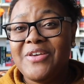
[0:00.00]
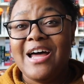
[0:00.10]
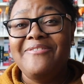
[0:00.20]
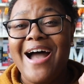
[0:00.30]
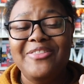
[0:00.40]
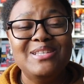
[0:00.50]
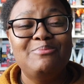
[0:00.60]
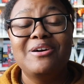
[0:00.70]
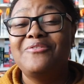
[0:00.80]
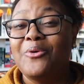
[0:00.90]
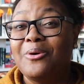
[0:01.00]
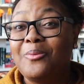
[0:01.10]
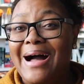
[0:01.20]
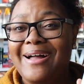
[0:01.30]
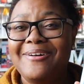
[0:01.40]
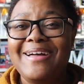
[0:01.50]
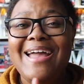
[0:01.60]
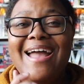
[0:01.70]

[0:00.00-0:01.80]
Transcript: And I've had this book for a while.